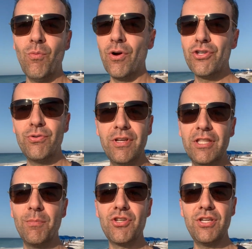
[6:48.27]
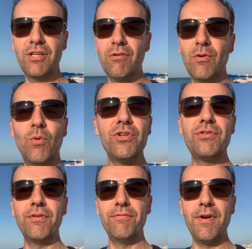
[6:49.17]
Once you get the machine going, once
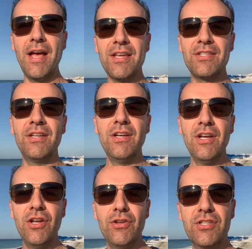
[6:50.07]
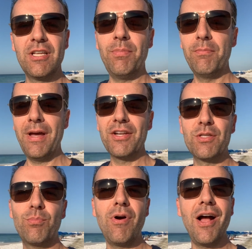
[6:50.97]
you invest, you simply manage
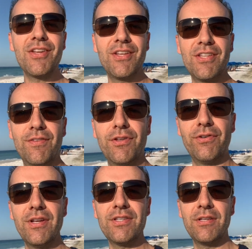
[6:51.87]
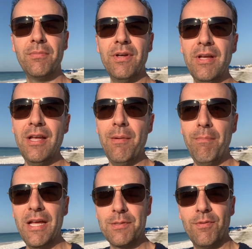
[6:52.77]
the process if there is some
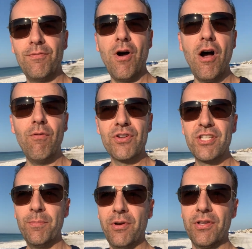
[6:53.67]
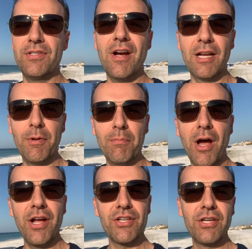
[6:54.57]
management involved, which typically there's not gonna be
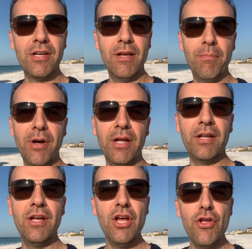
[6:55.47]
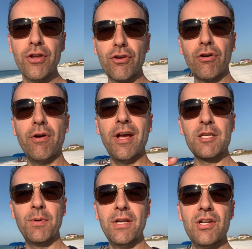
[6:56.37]
much, but you can grow it
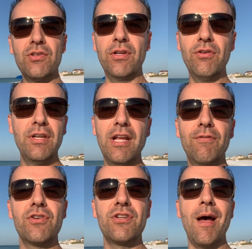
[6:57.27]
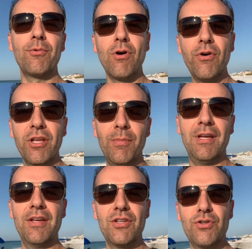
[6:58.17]
exponentially. You can never stop growing it
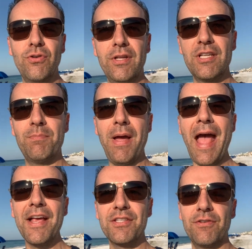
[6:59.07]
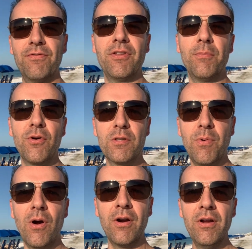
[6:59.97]
because it truly is passive for the most
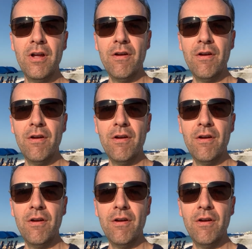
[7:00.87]
part.